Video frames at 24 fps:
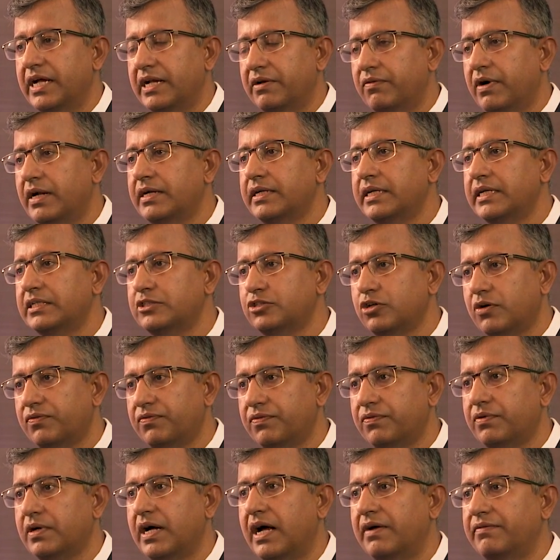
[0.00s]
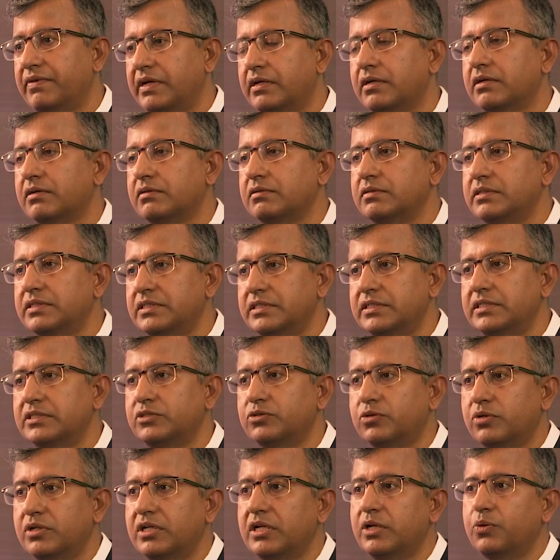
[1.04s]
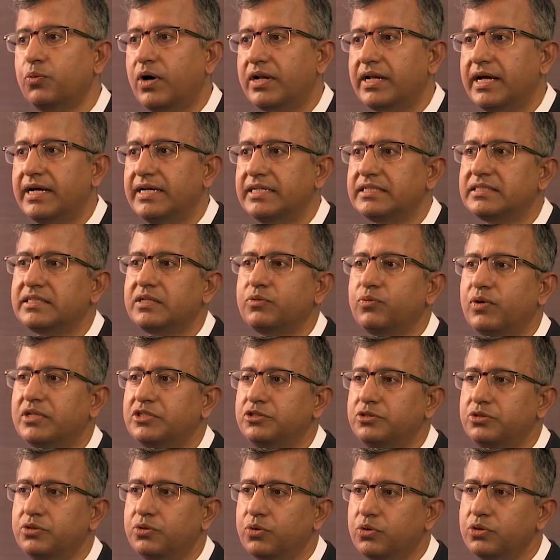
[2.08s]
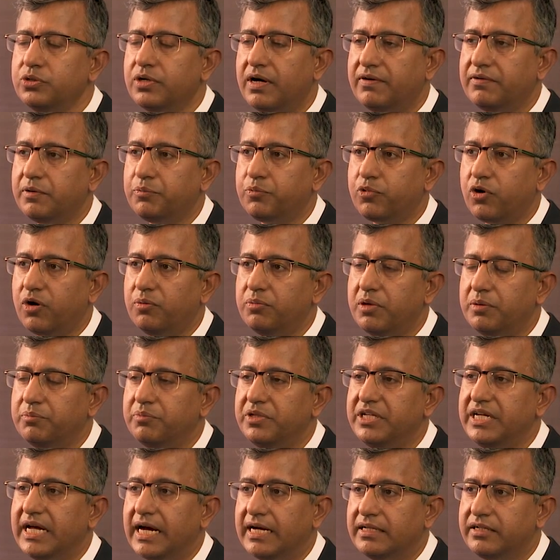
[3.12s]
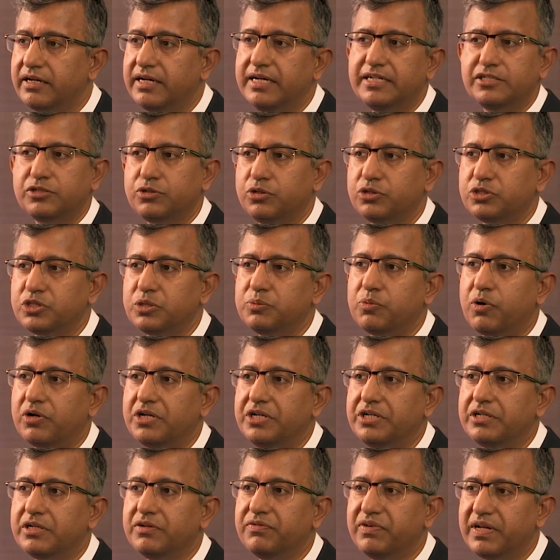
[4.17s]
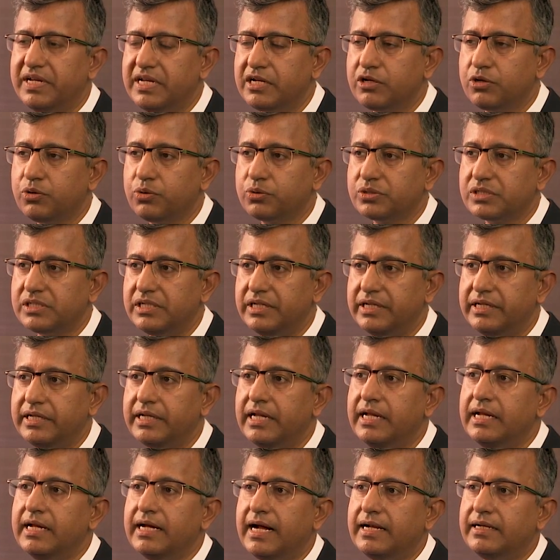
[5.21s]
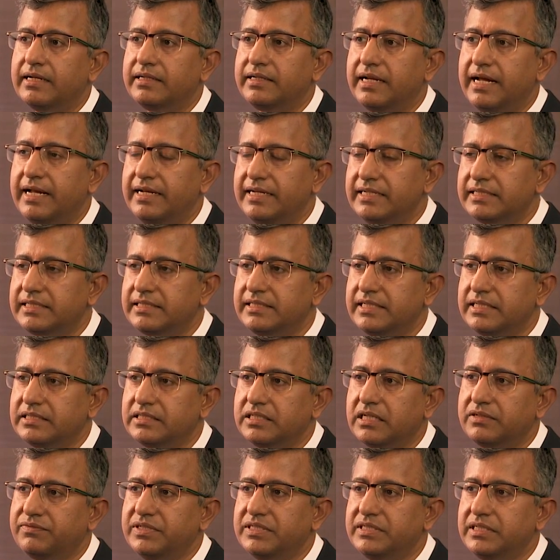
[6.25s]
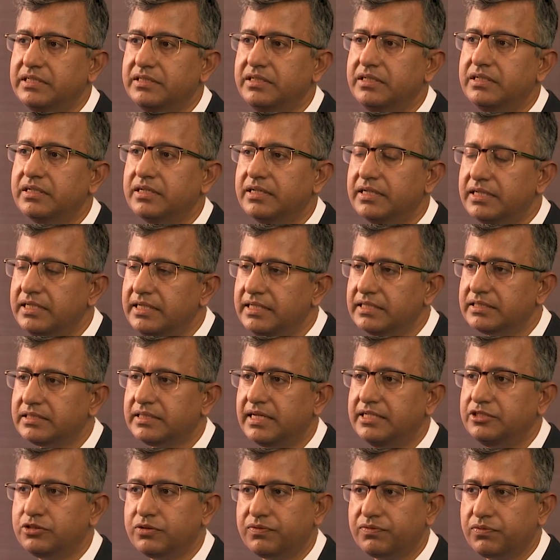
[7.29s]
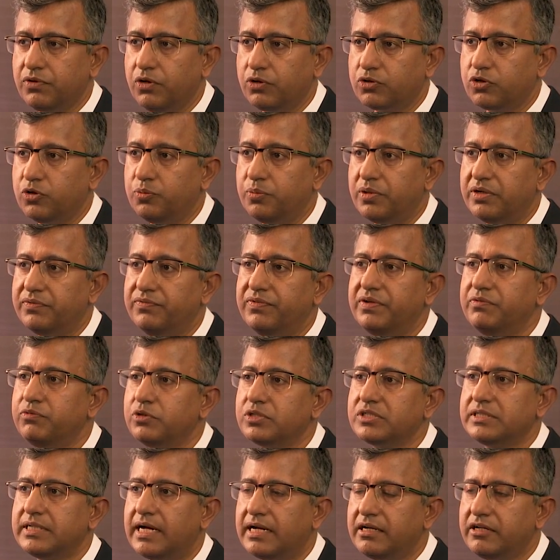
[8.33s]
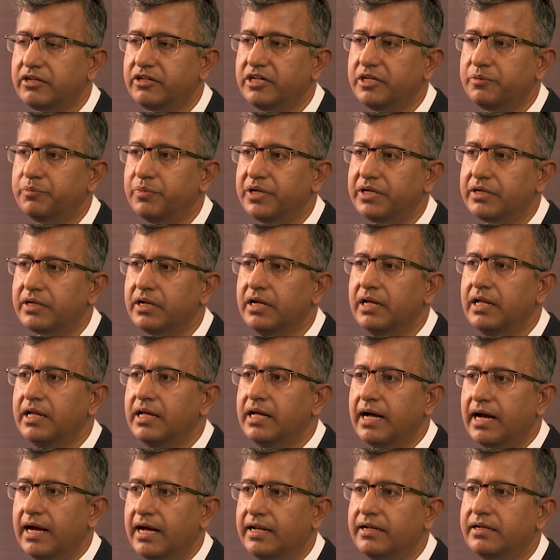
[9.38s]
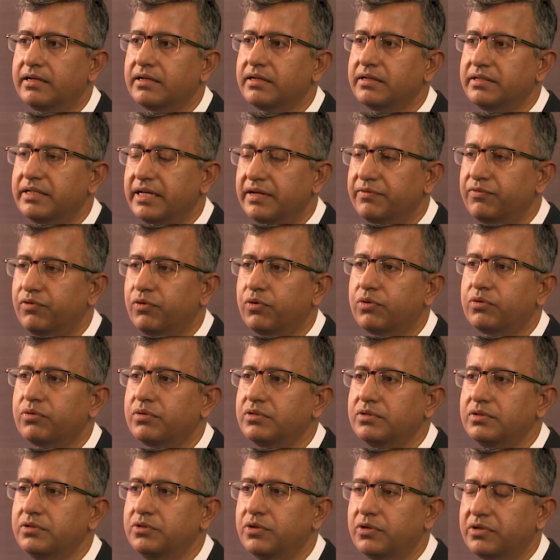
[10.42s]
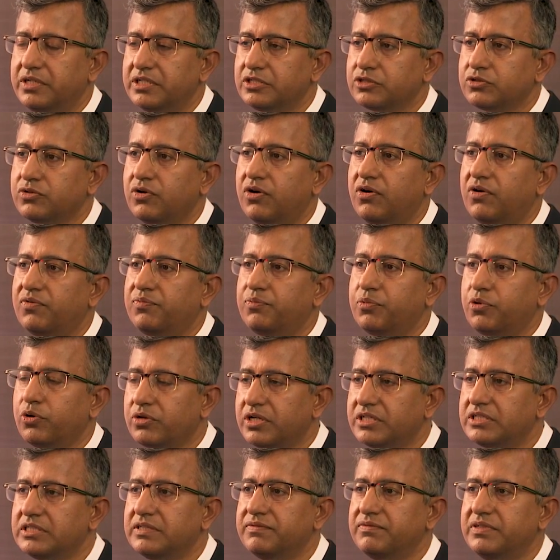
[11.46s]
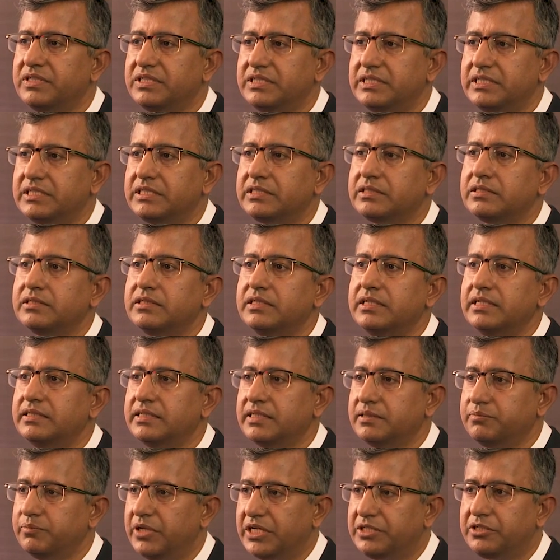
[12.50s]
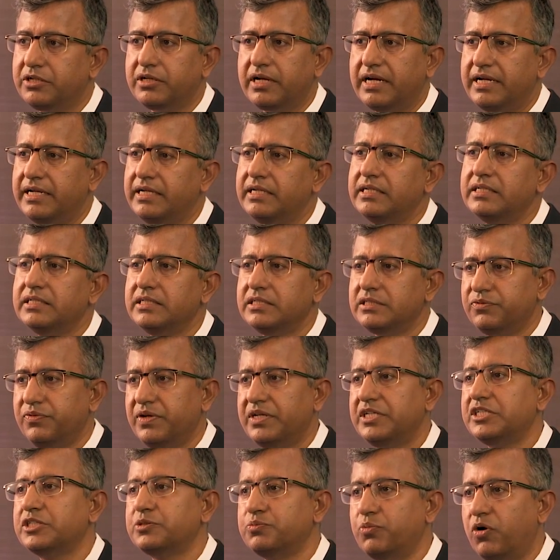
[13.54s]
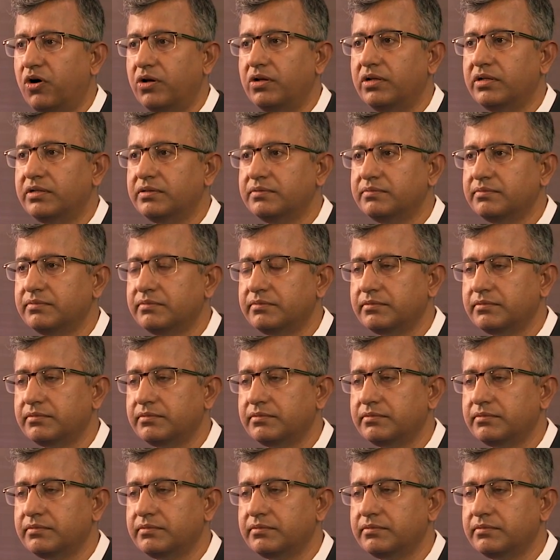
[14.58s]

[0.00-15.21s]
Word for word: The advantage of having disease only in one eye is that once you know you have a problem, the other eye is also monitored very closely. And at any stage that we see the earliest signs of glaucoma, we would start treatment. And therefore, your risk of progressive disease in the better eye is very small.